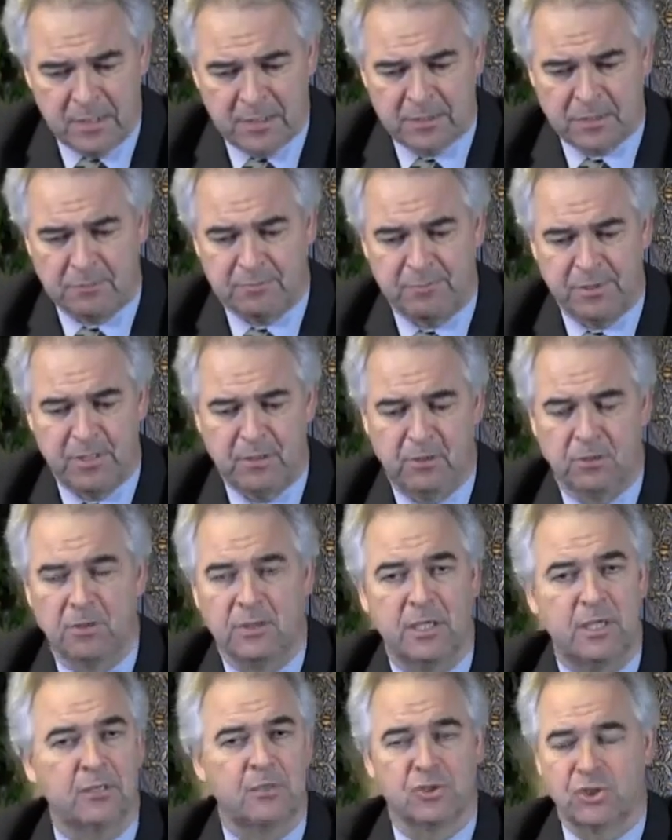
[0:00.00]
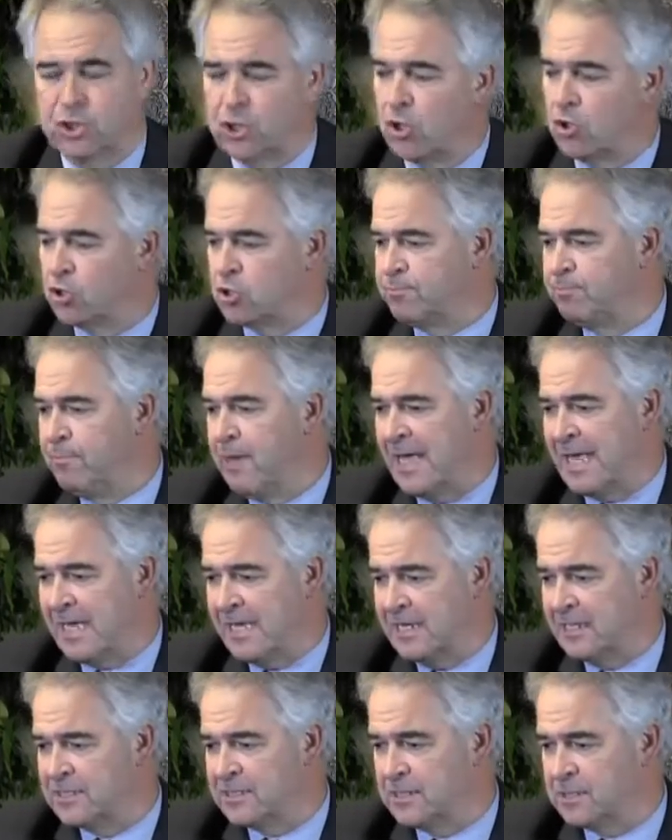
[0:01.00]
to build little church
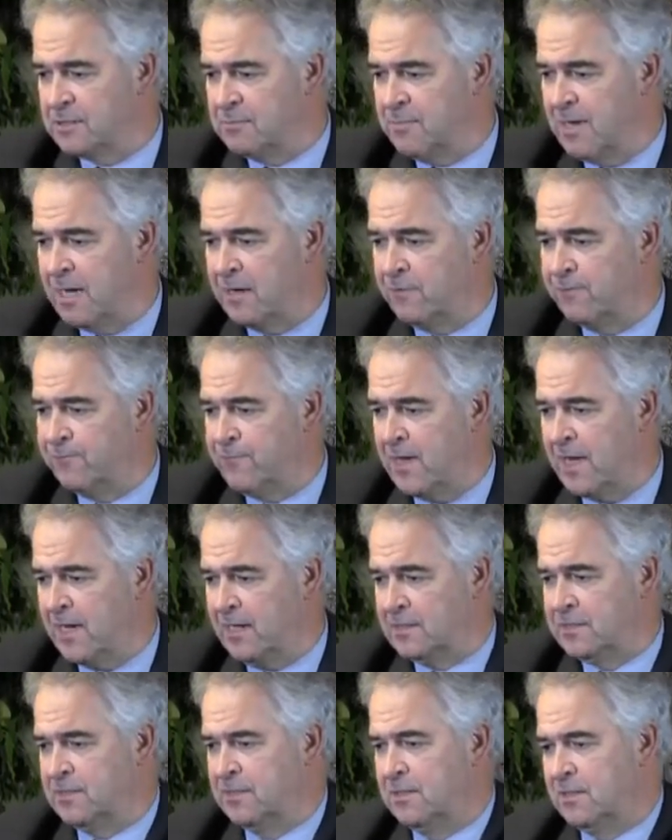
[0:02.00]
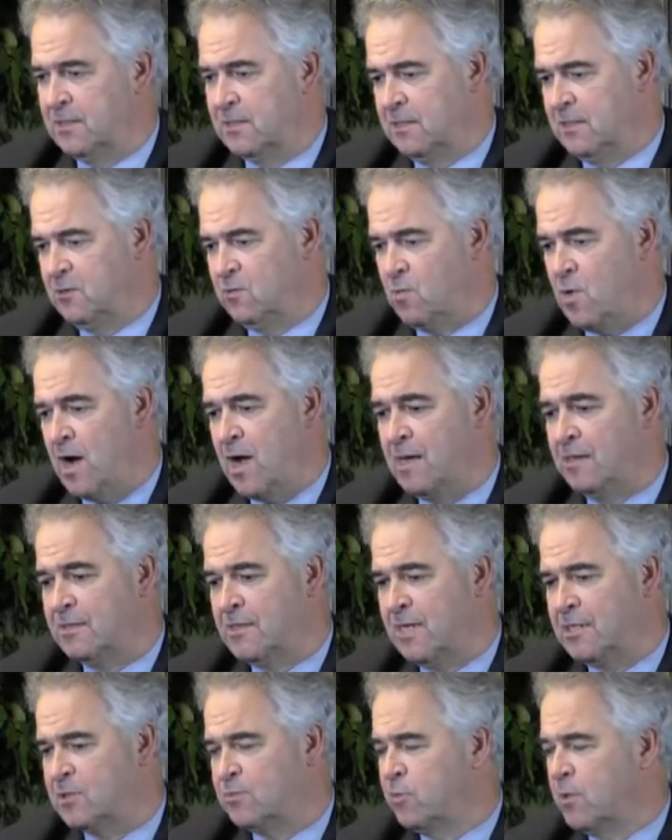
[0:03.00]
banks. As a matter of fact, Wyatt,
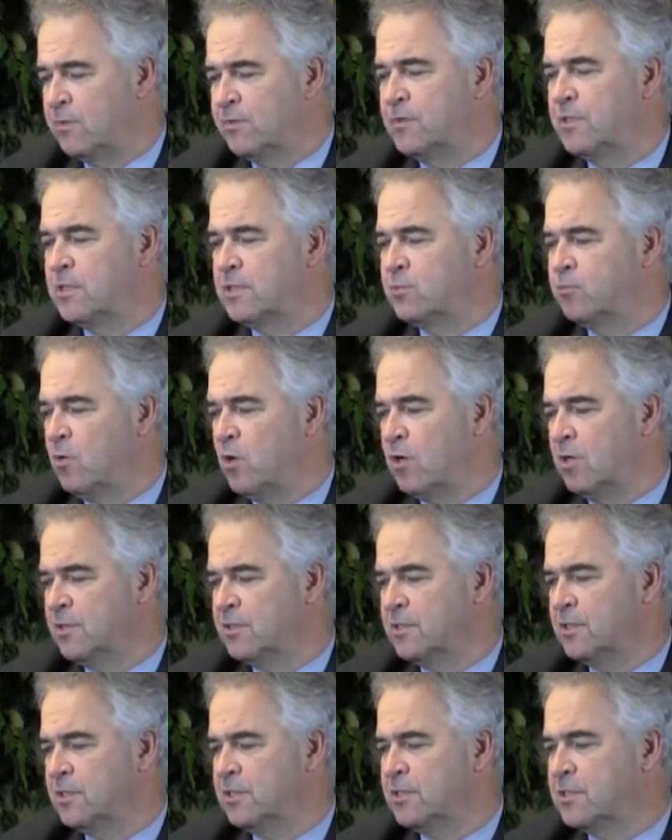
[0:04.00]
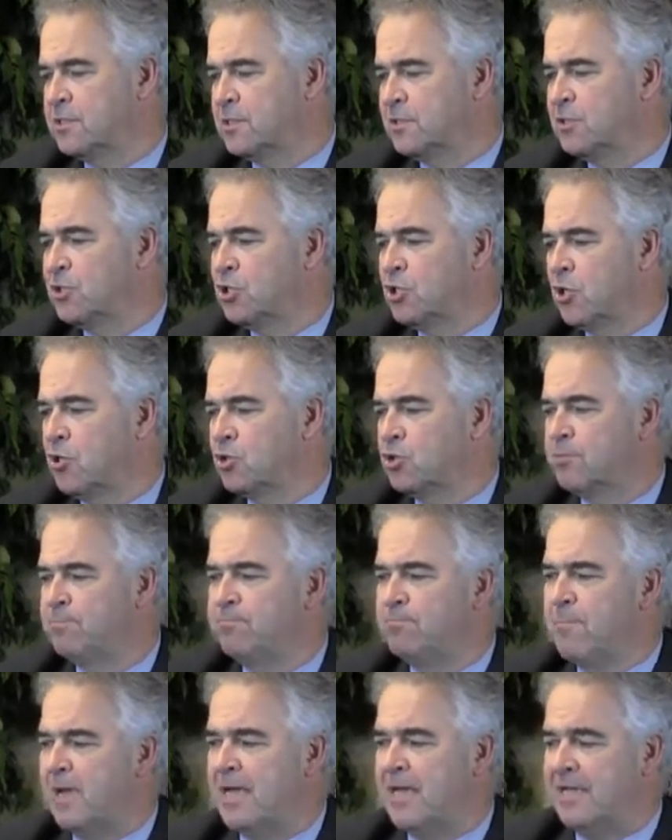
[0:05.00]
that's what this was. This is a church
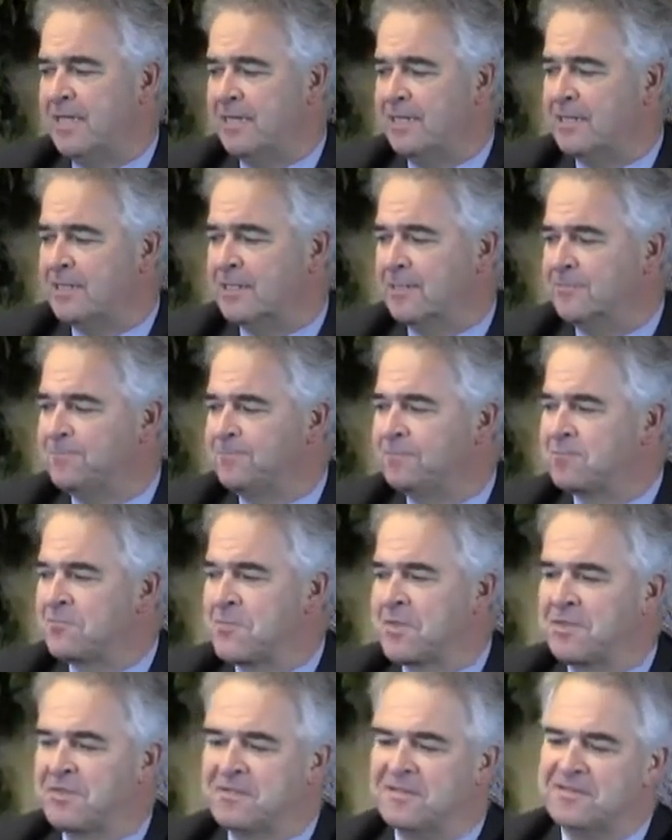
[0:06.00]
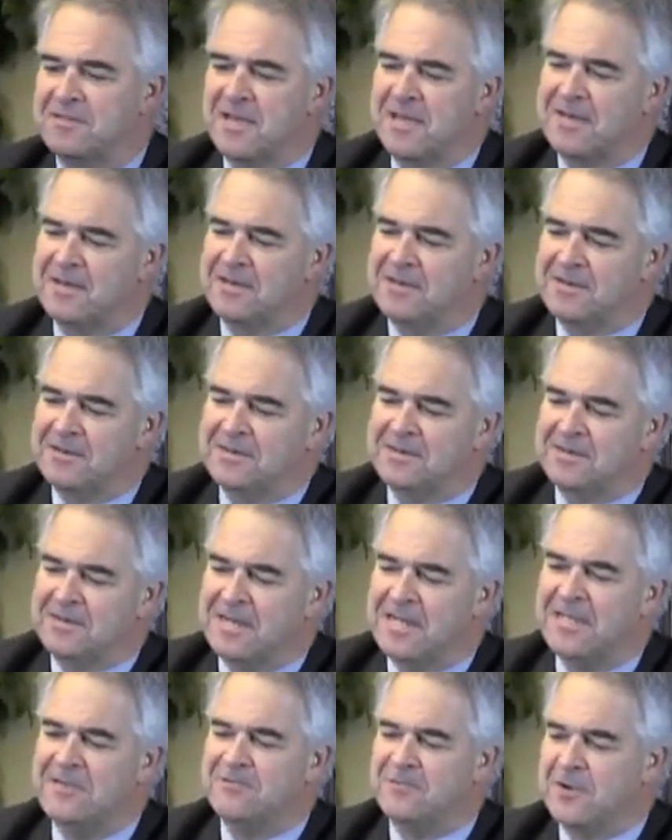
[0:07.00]
bank that
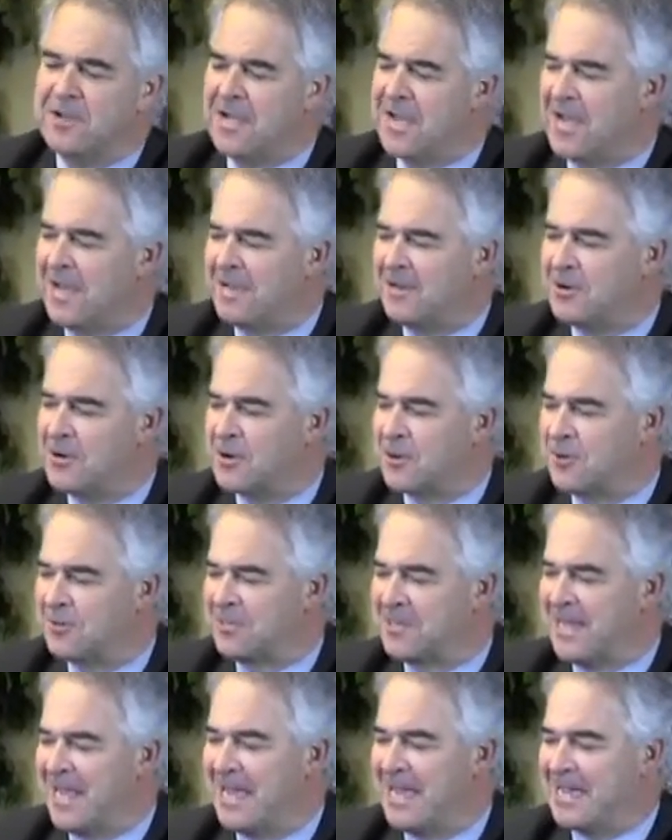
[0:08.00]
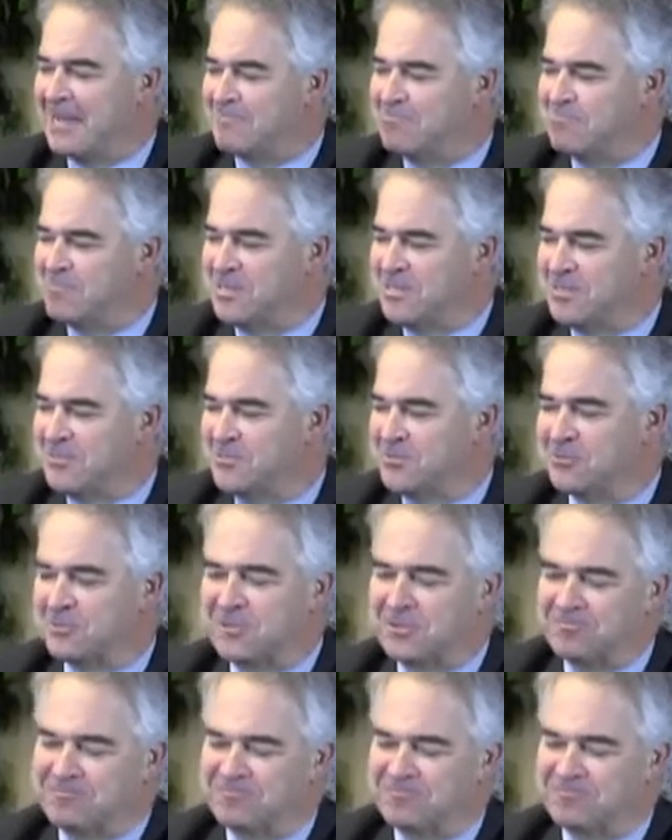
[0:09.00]
Neva had her dad build,